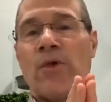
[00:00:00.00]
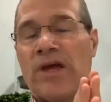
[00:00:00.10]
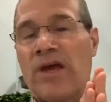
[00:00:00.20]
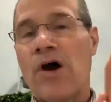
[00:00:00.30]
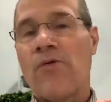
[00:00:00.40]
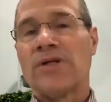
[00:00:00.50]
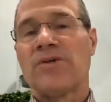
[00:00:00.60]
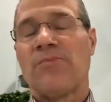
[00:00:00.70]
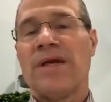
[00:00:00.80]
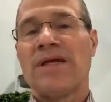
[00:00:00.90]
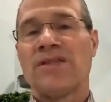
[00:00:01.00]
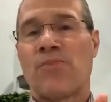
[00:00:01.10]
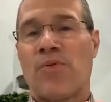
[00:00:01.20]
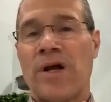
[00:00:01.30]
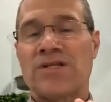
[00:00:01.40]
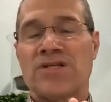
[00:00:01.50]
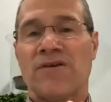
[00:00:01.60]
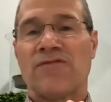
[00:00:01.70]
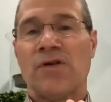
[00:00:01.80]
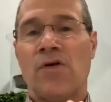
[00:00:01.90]
go into be in the presence
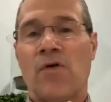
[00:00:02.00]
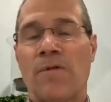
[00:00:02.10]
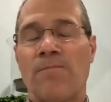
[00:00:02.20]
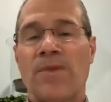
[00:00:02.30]
of the Lord.